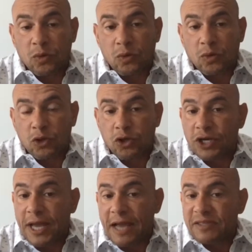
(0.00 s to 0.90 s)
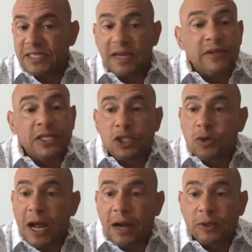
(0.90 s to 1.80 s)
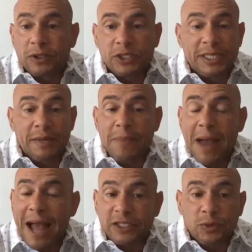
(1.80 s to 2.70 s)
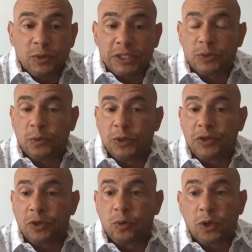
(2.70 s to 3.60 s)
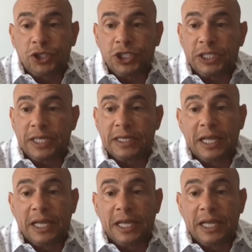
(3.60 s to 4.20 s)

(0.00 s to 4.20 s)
You're going to have 72 hours to get back to us with your worksheet and let